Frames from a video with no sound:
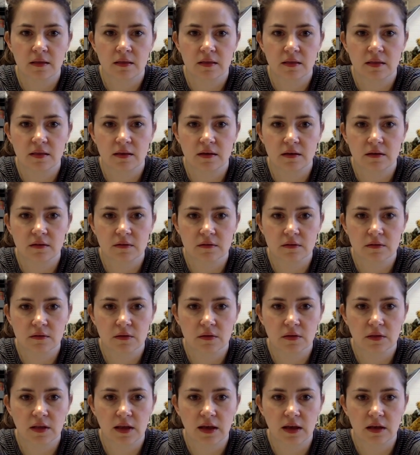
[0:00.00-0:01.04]
There's
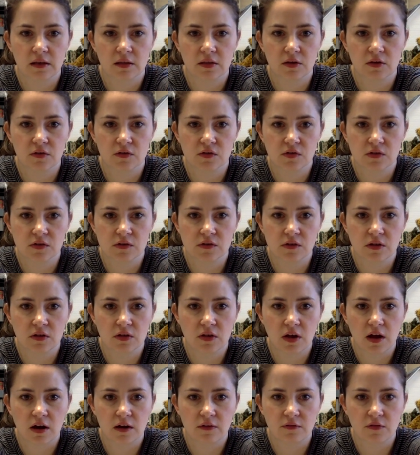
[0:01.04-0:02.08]
just a
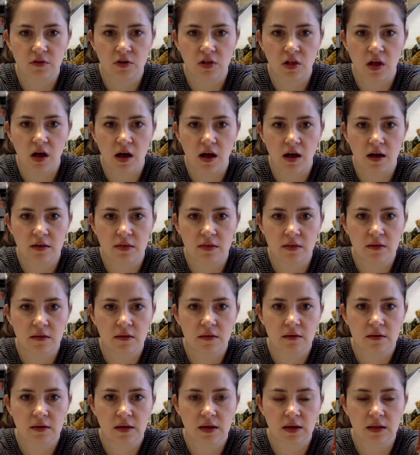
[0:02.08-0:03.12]
lot of cloth
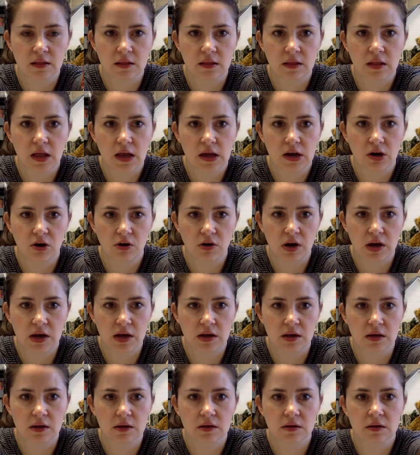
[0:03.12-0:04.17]
and
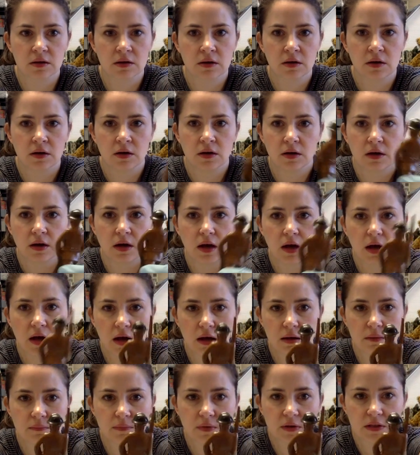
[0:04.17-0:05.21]
layering,
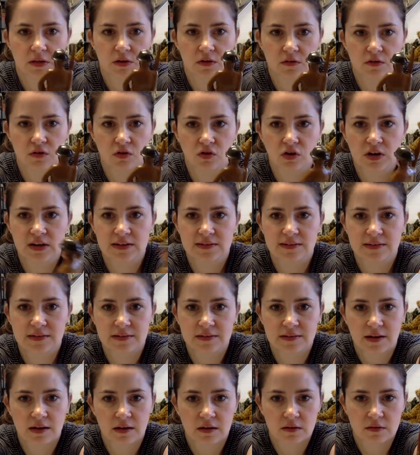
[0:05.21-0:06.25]
but there's great
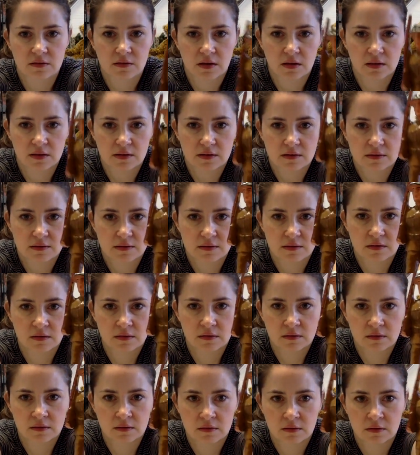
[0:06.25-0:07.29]
details on these
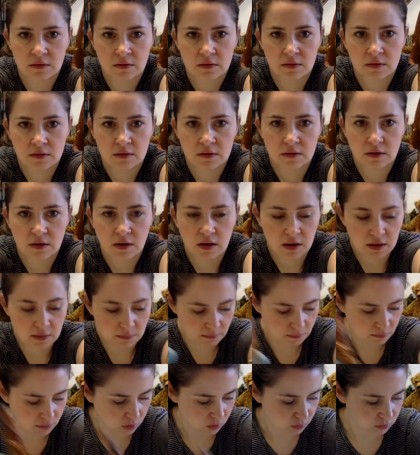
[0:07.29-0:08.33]

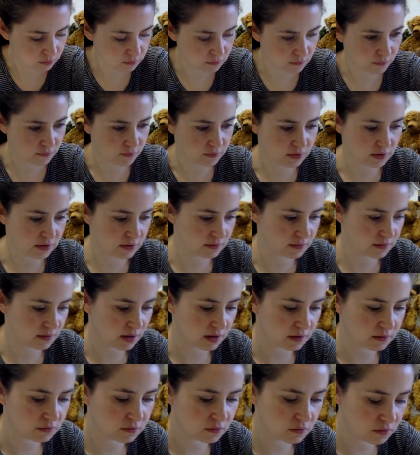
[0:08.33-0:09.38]
molds for these
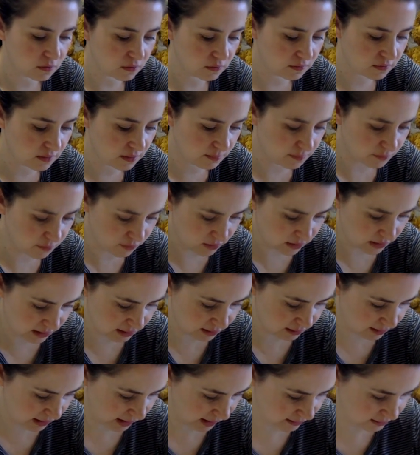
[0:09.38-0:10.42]
guys. So those seem pretty
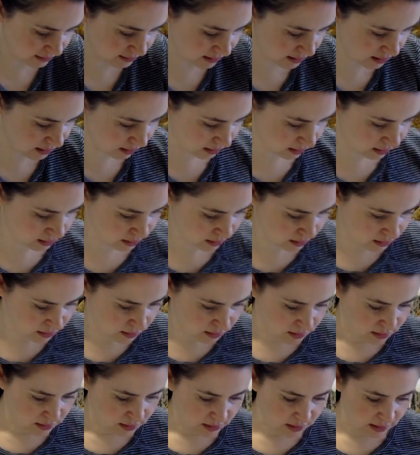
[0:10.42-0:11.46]
classic.
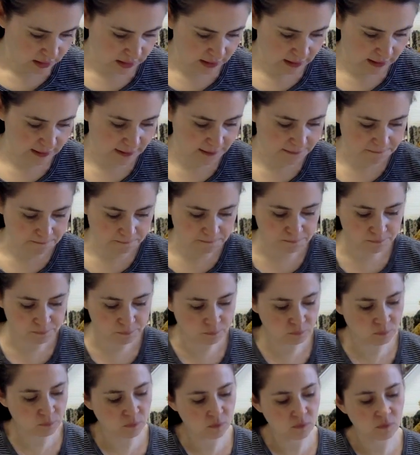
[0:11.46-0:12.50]

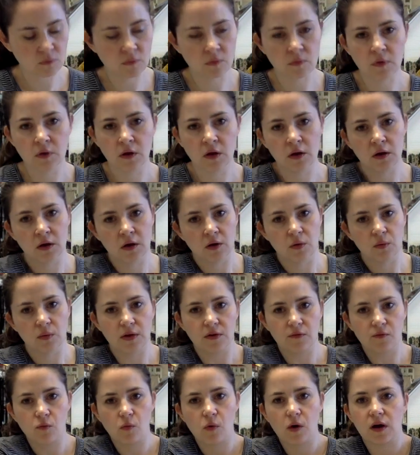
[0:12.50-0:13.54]
We
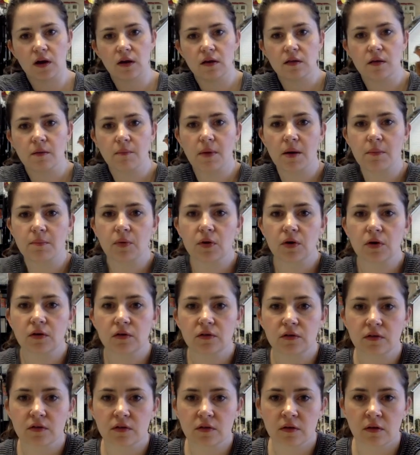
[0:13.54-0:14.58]
have one of the
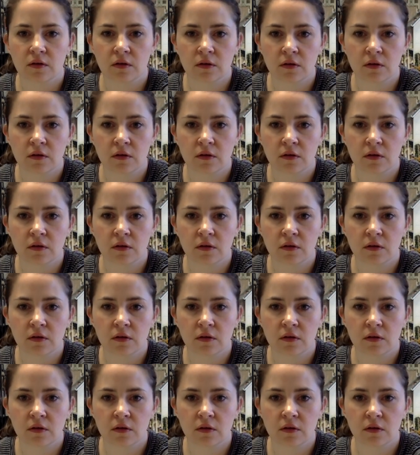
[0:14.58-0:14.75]
members